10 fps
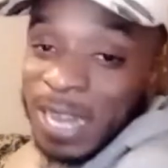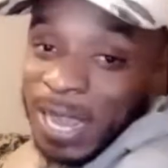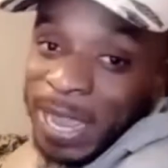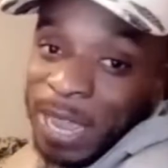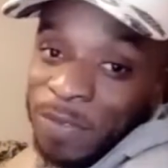I
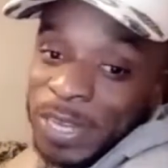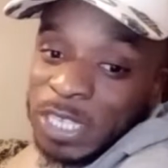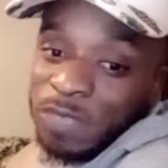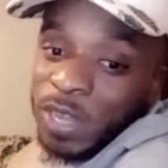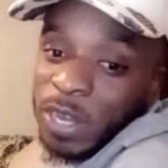got for
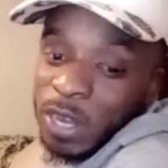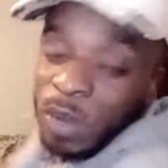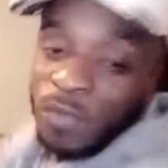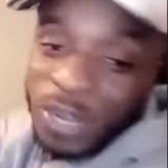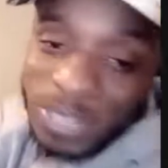this video.
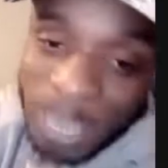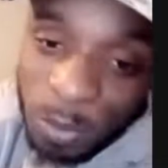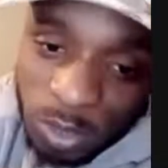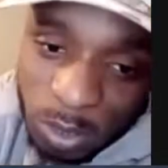I'm finna say what's